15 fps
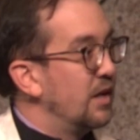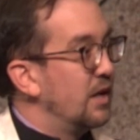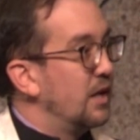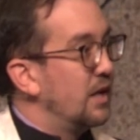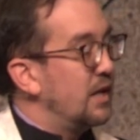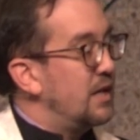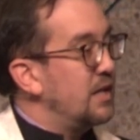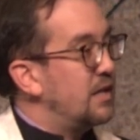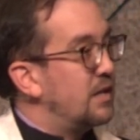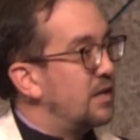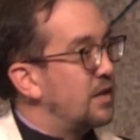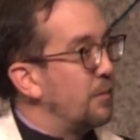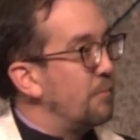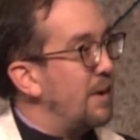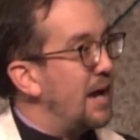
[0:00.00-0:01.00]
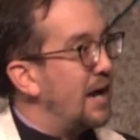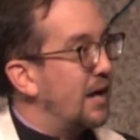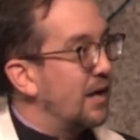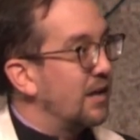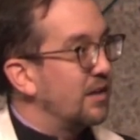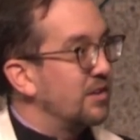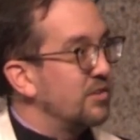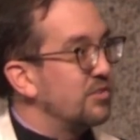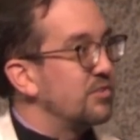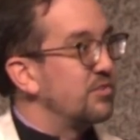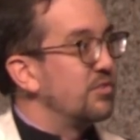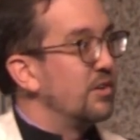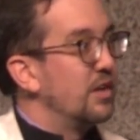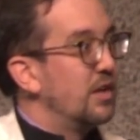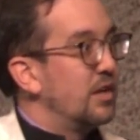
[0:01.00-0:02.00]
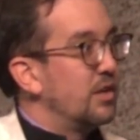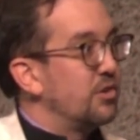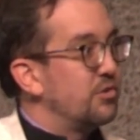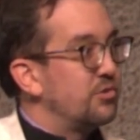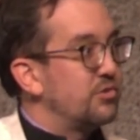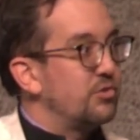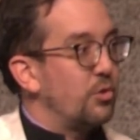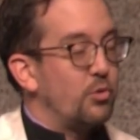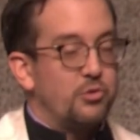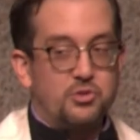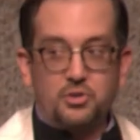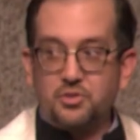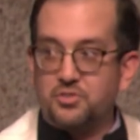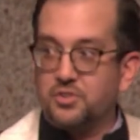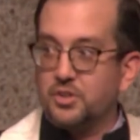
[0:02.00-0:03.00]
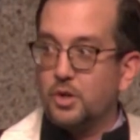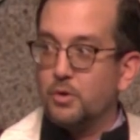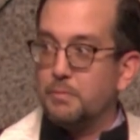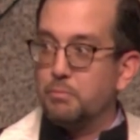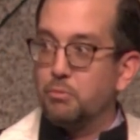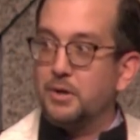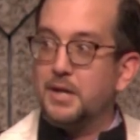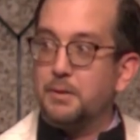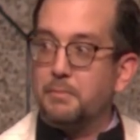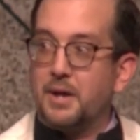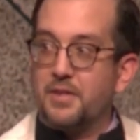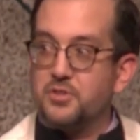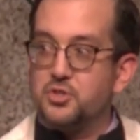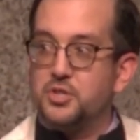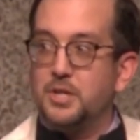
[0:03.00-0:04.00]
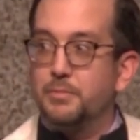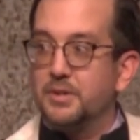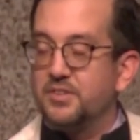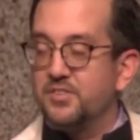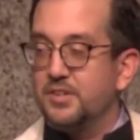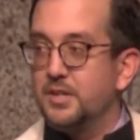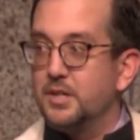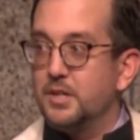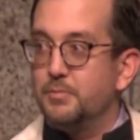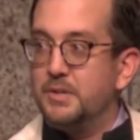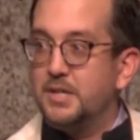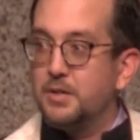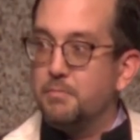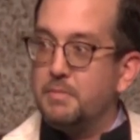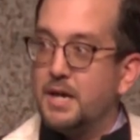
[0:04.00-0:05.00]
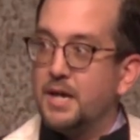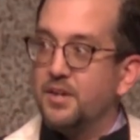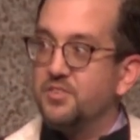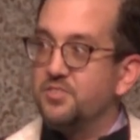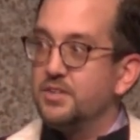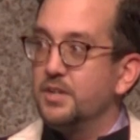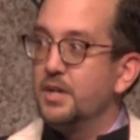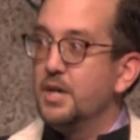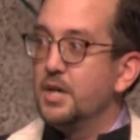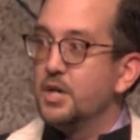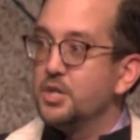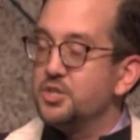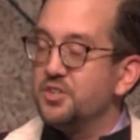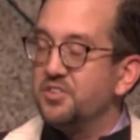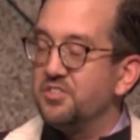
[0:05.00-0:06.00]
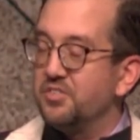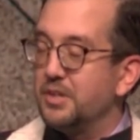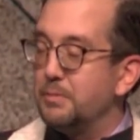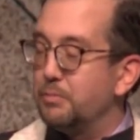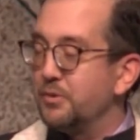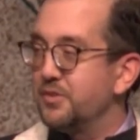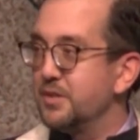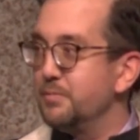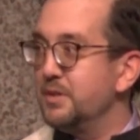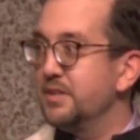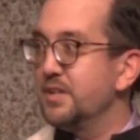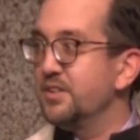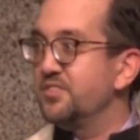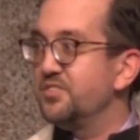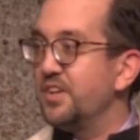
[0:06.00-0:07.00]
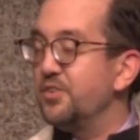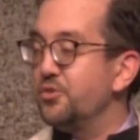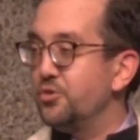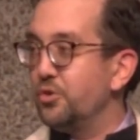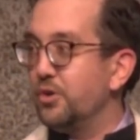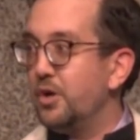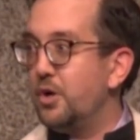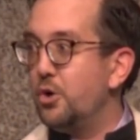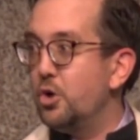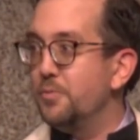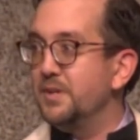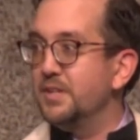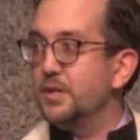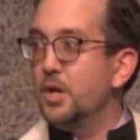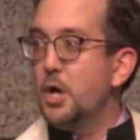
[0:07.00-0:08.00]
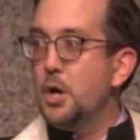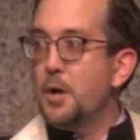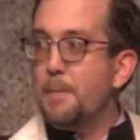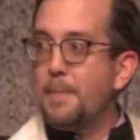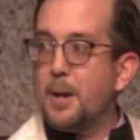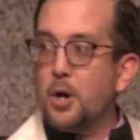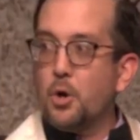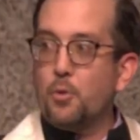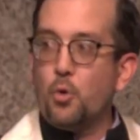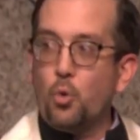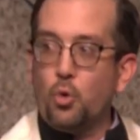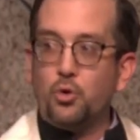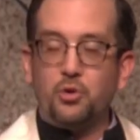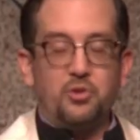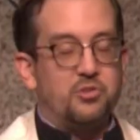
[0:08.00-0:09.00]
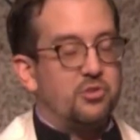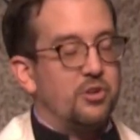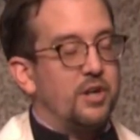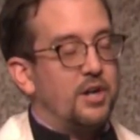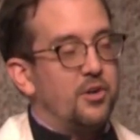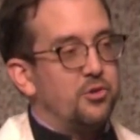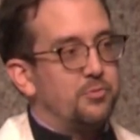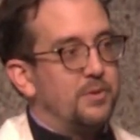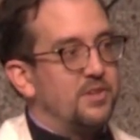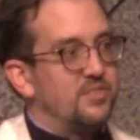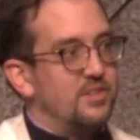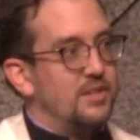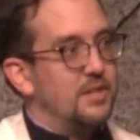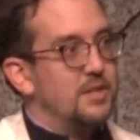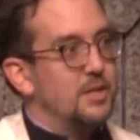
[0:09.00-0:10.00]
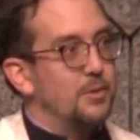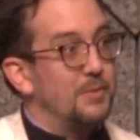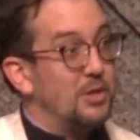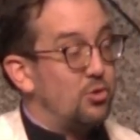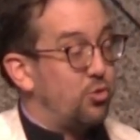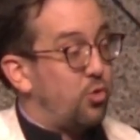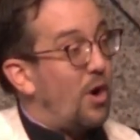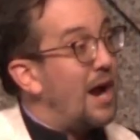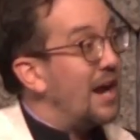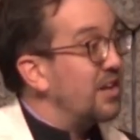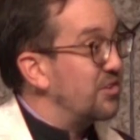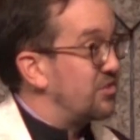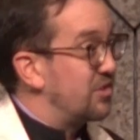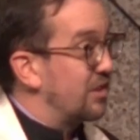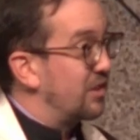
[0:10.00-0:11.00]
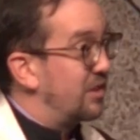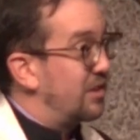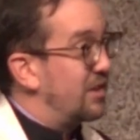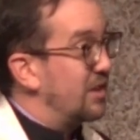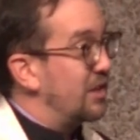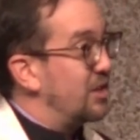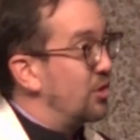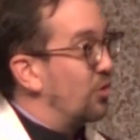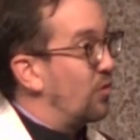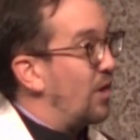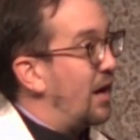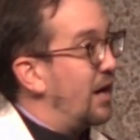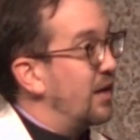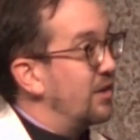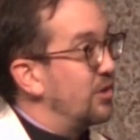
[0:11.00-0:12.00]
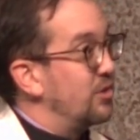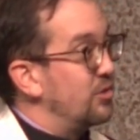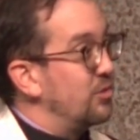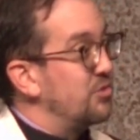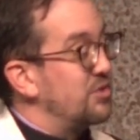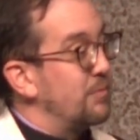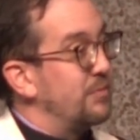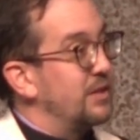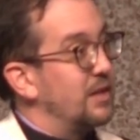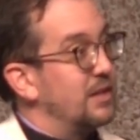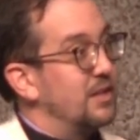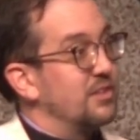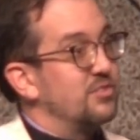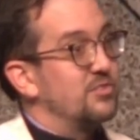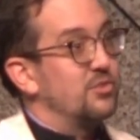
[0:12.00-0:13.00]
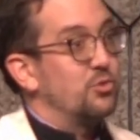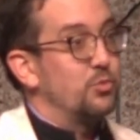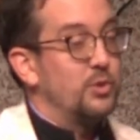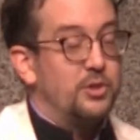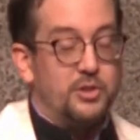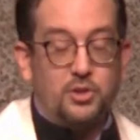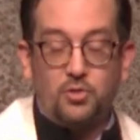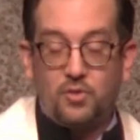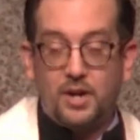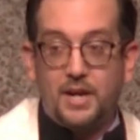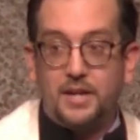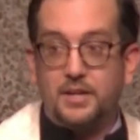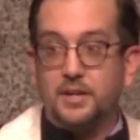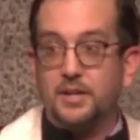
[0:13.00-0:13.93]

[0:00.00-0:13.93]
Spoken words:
He commands his soldiers to go and bring Bathsheba to him. He commands that she sleep with him. He then sends her home. He then orders her husband to him. He tries to get Uriah to do something against his will. Uriah